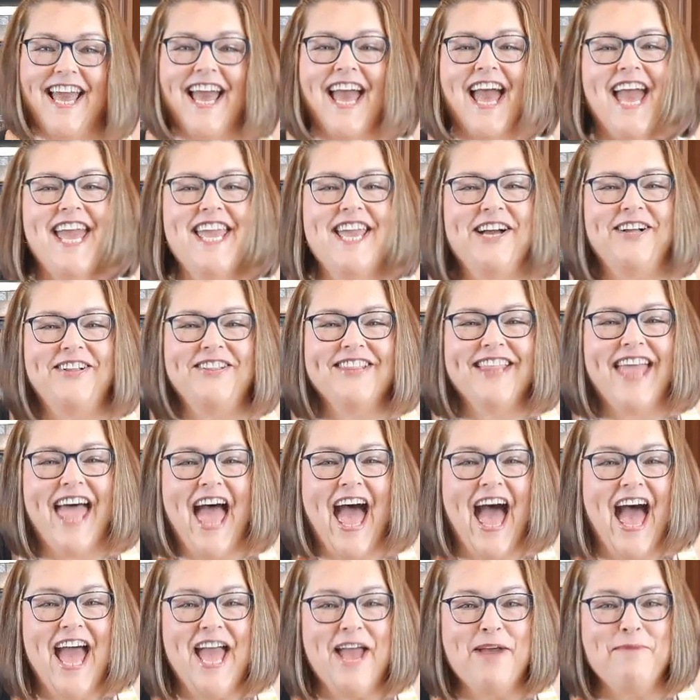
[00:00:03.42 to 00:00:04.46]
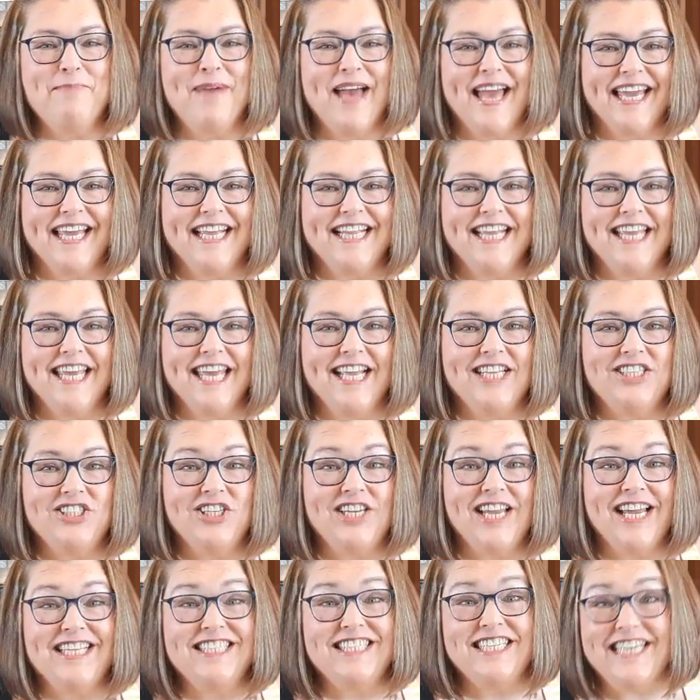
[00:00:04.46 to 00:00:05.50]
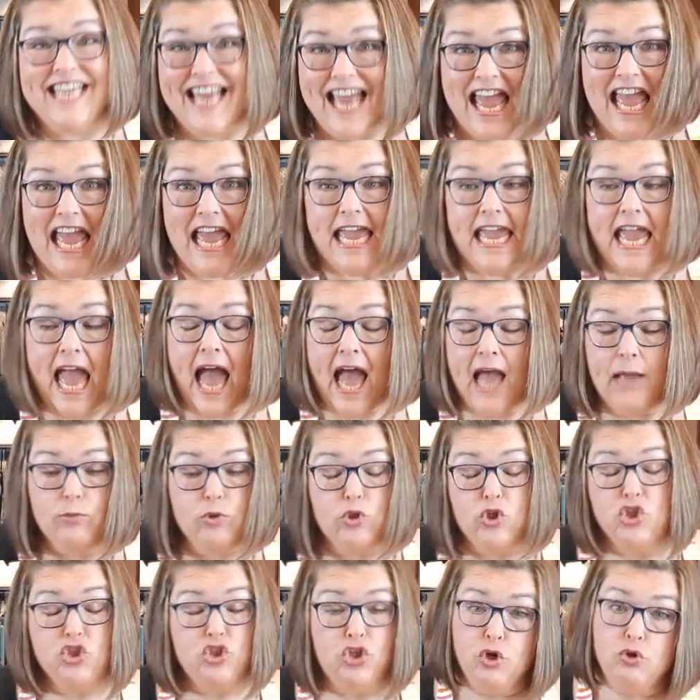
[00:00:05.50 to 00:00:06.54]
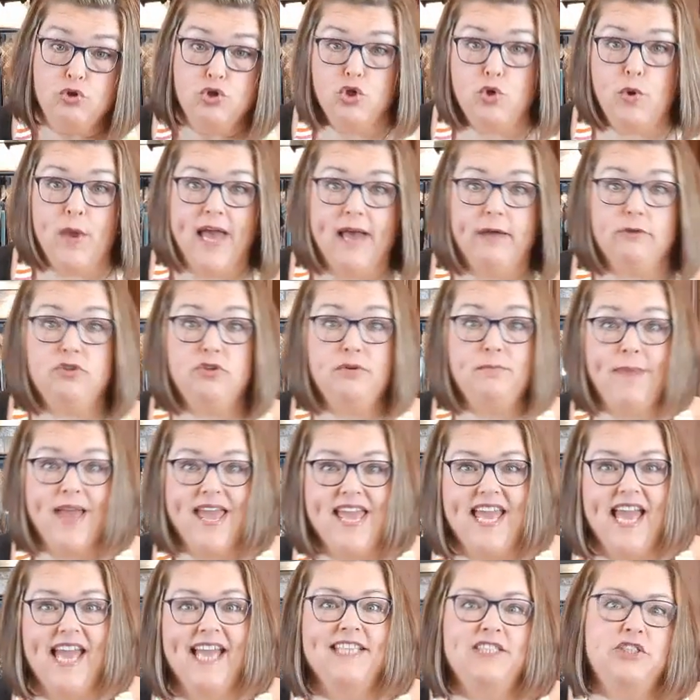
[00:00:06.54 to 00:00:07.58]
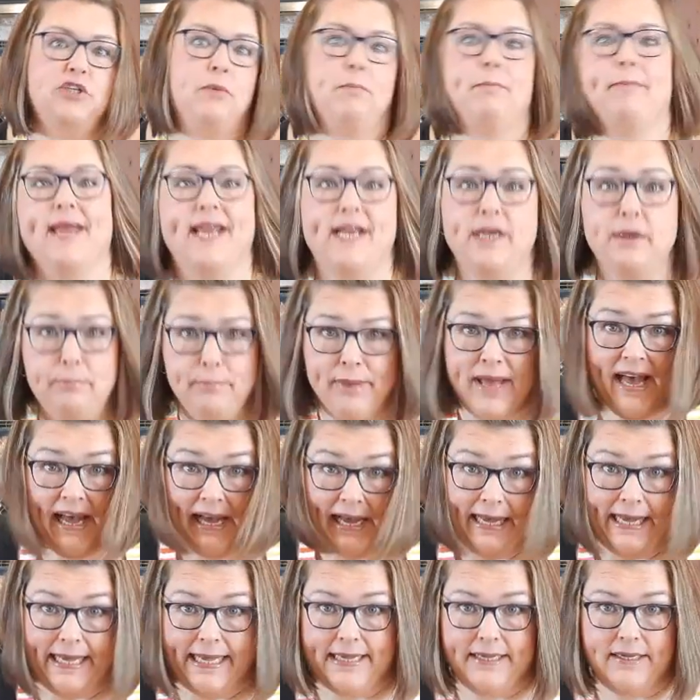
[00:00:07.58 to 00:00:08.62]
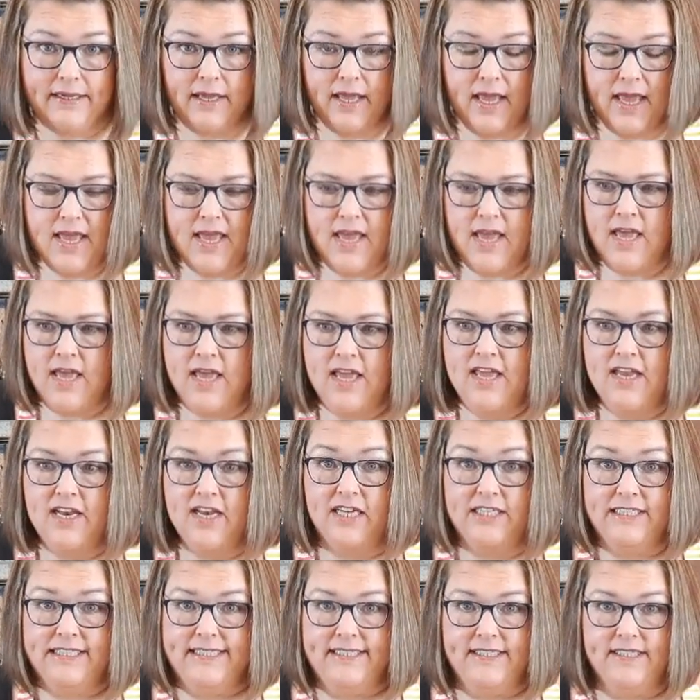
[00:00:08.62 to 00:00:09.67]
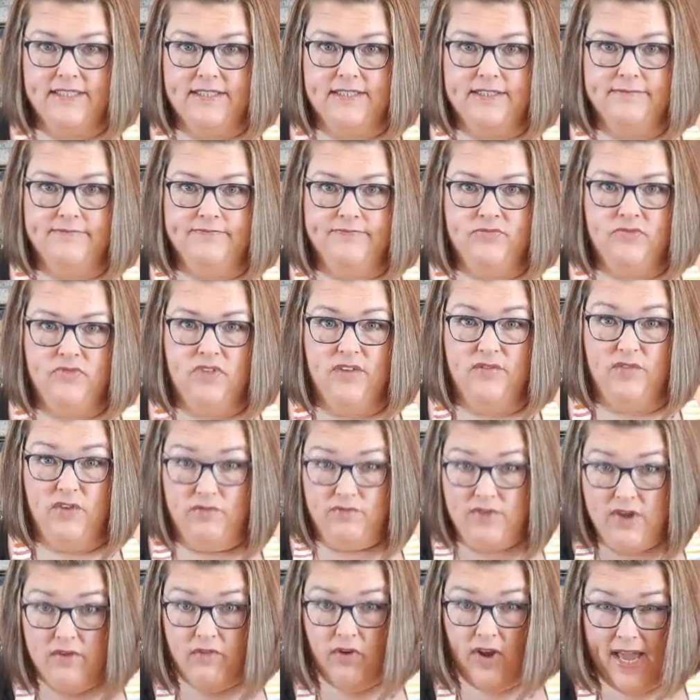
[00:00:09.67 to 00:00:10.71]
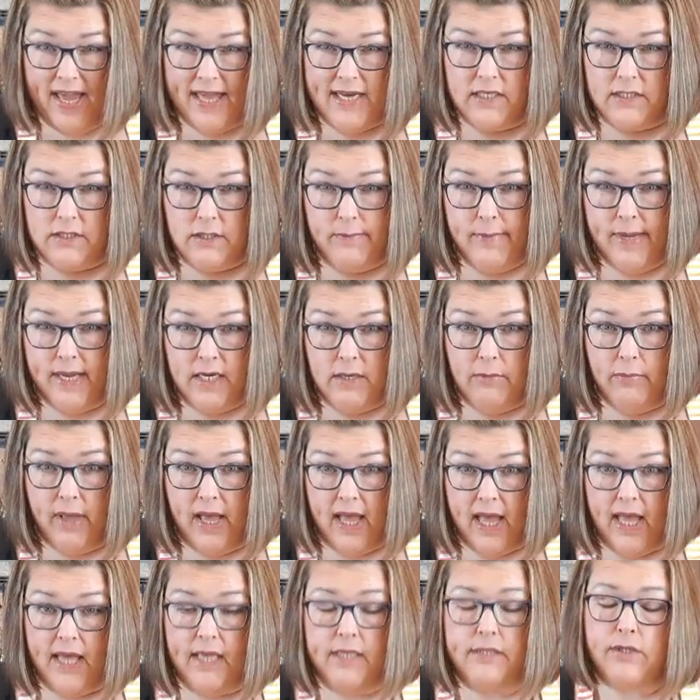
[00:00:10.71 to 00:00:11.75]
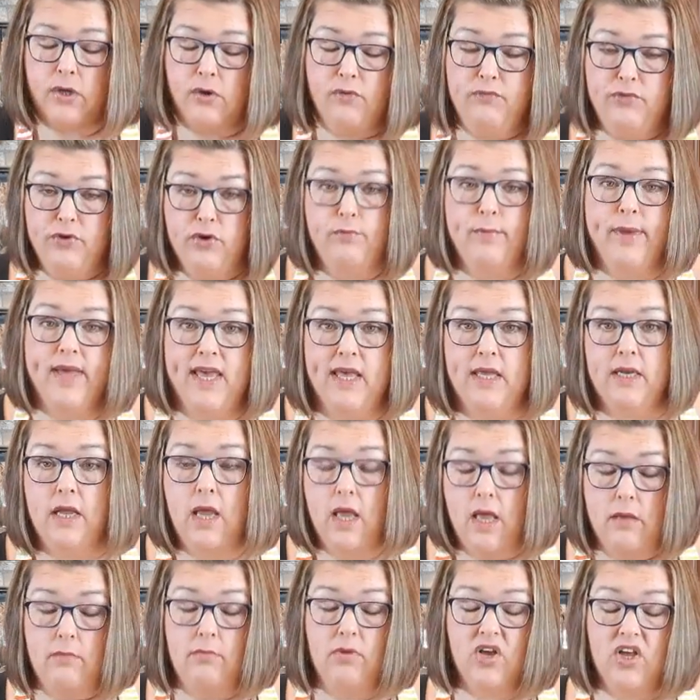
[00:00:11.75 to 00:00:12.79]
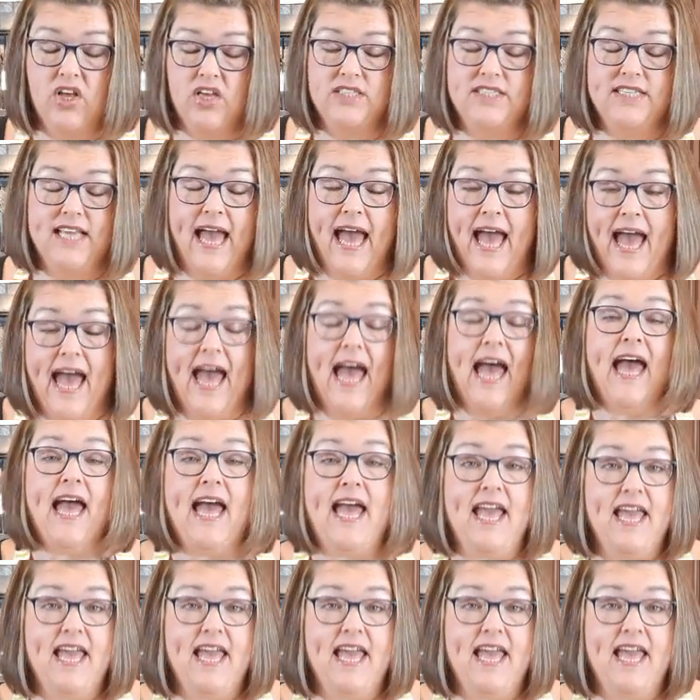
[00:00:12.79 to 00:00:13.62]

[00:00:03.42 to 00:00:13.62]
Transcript: Hey y'all, I am back in the kitchen and today I'm going to show you how to make a tomato pie. Now listen, if you've never had a tomato pie, don't feel bad because I